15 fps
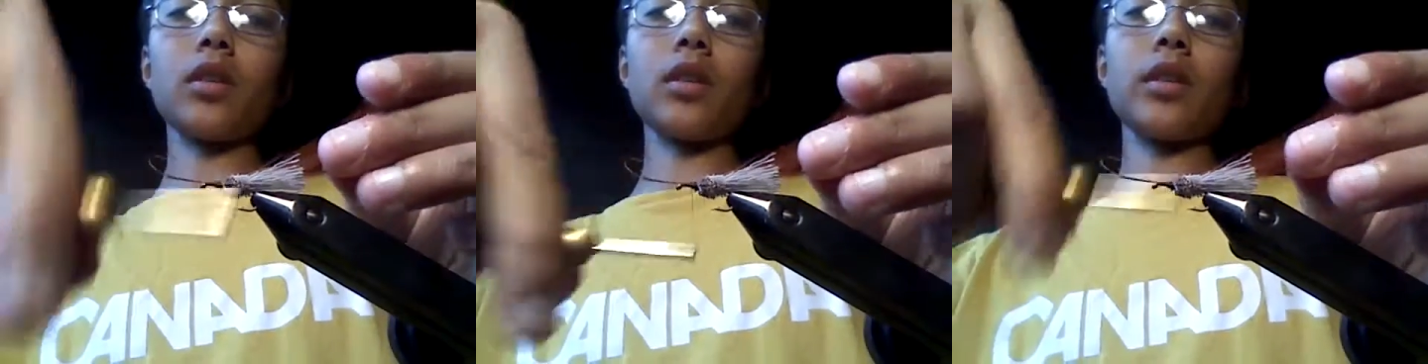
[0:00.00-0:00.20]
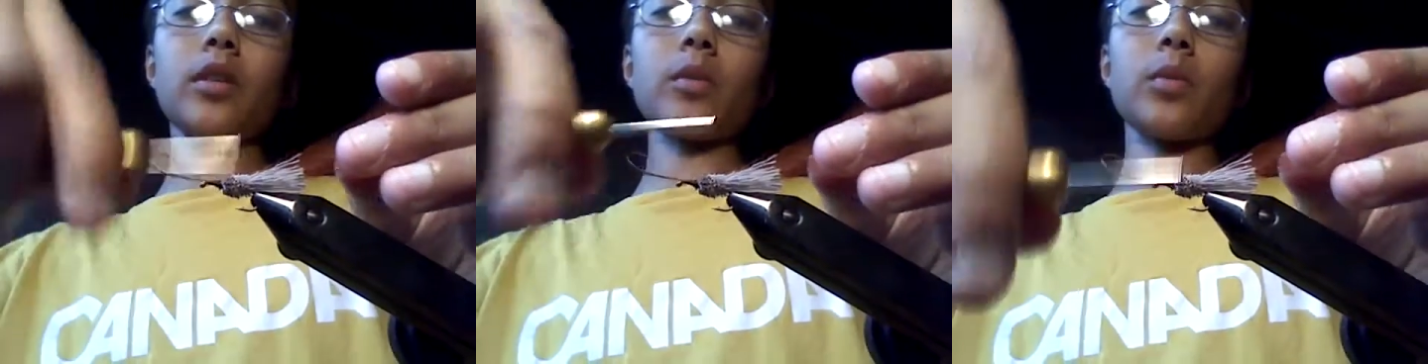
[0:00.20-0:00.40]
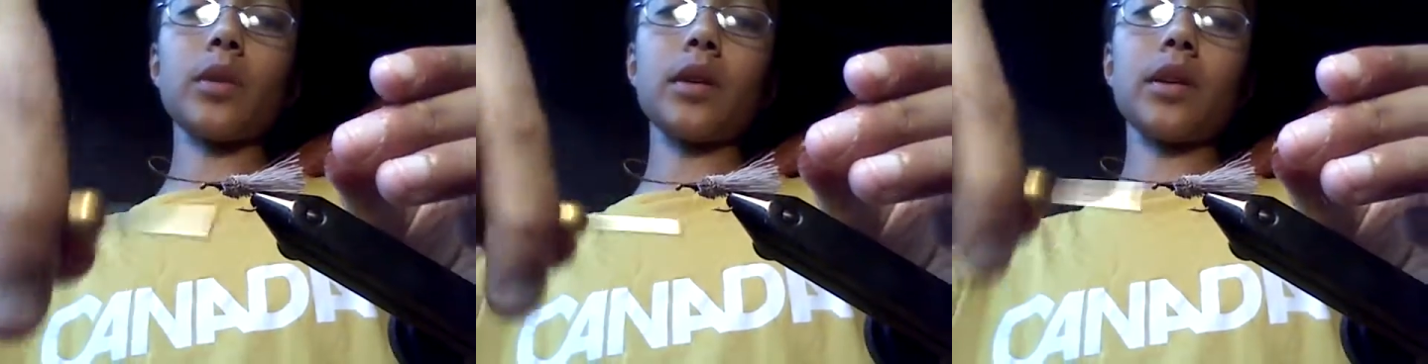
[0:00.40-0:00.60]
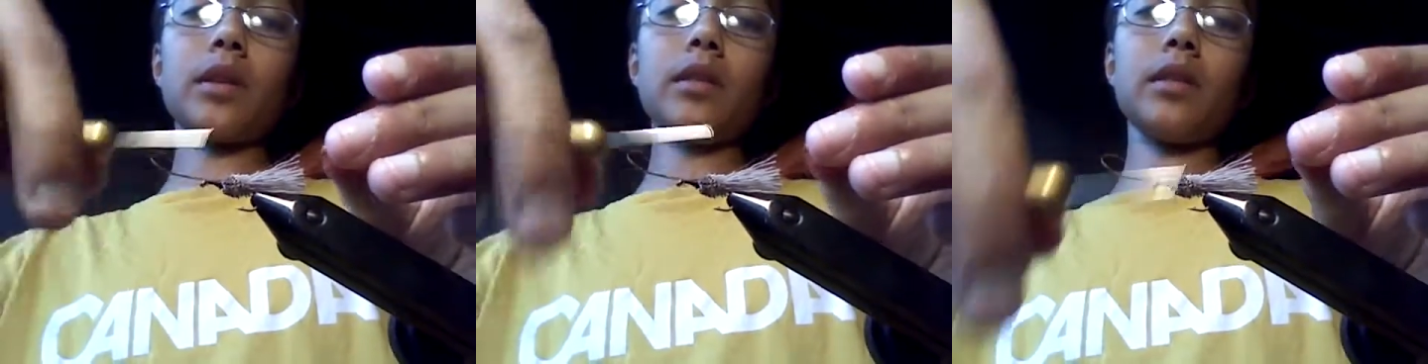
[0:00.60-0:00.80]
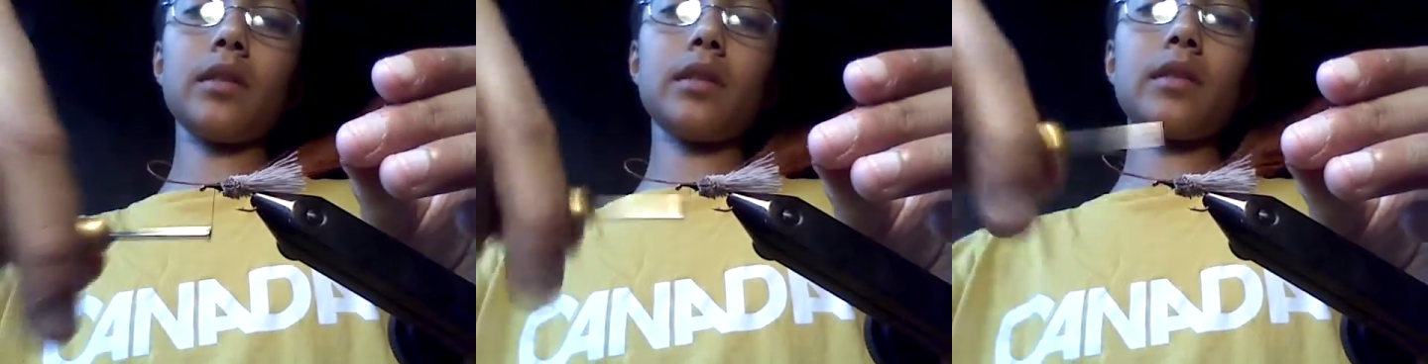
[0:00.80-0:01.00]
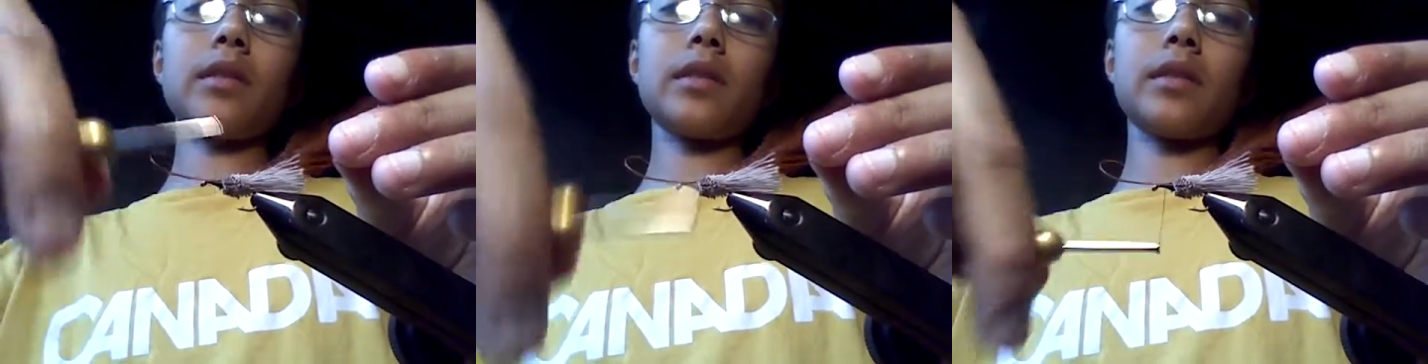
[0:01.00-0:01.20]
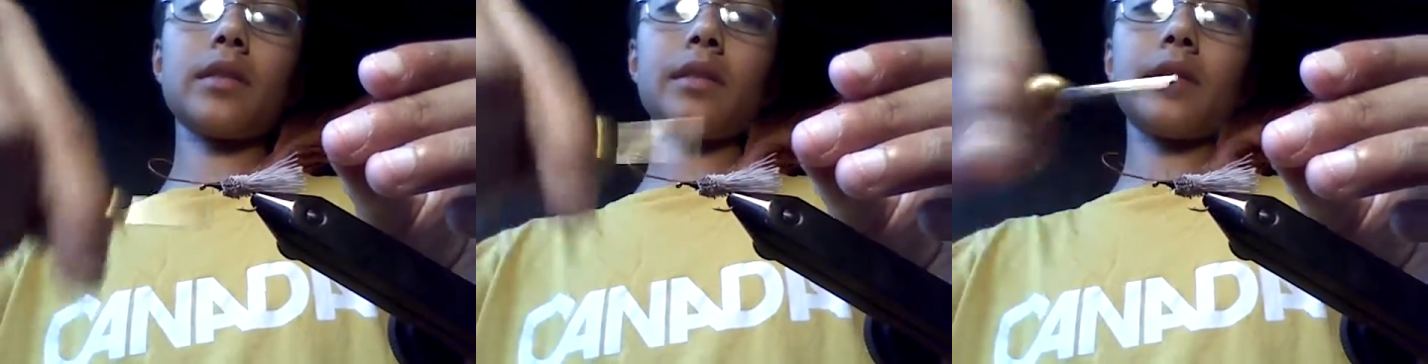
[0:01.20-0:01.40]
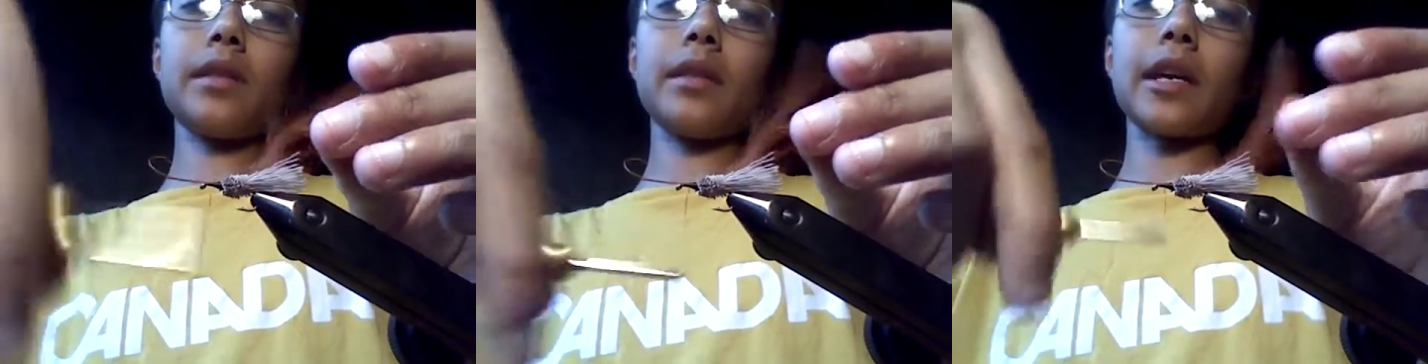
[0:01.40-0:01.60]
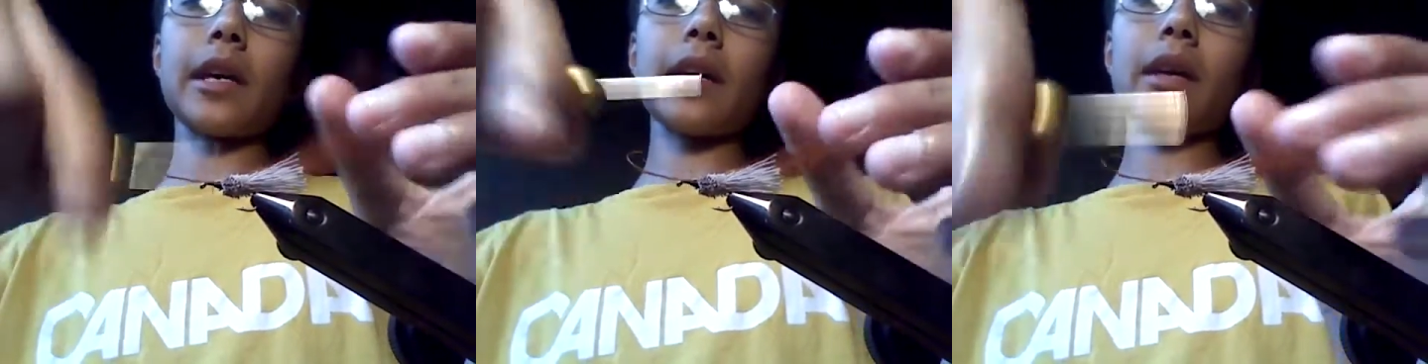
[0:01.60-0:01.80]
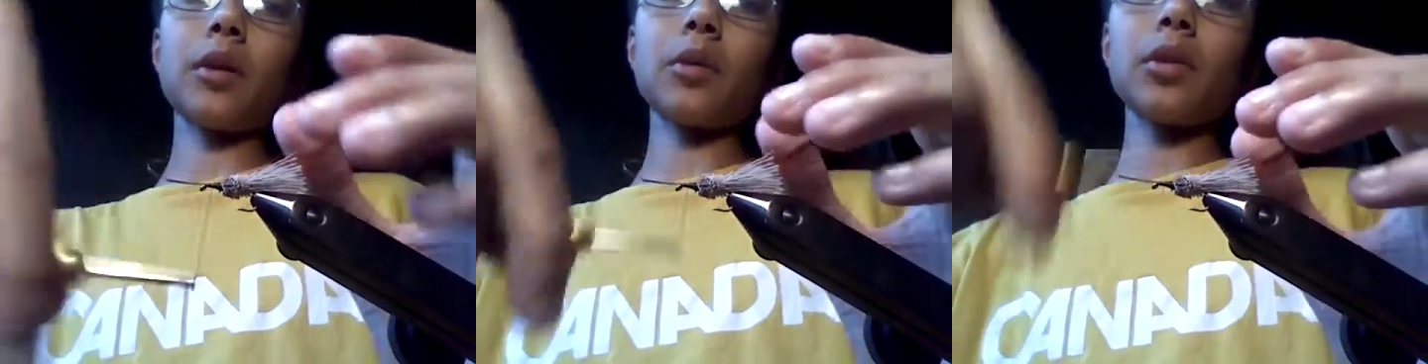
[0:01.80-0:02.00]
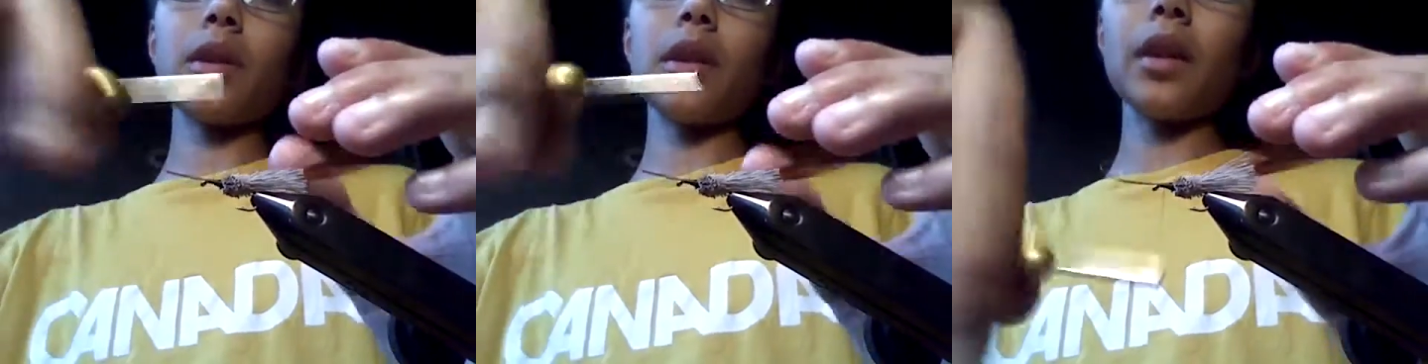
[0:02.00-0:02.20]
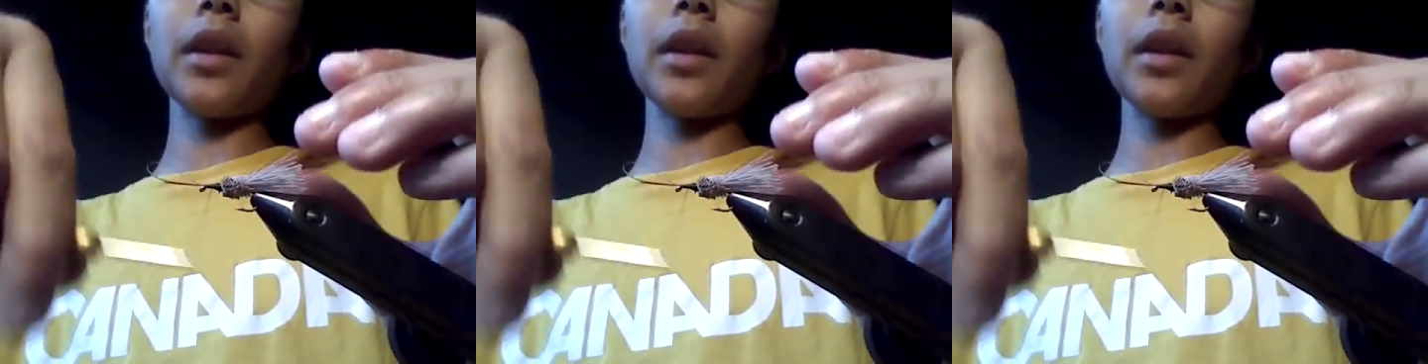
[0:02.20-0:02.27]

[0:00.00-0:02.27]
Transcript: our way down in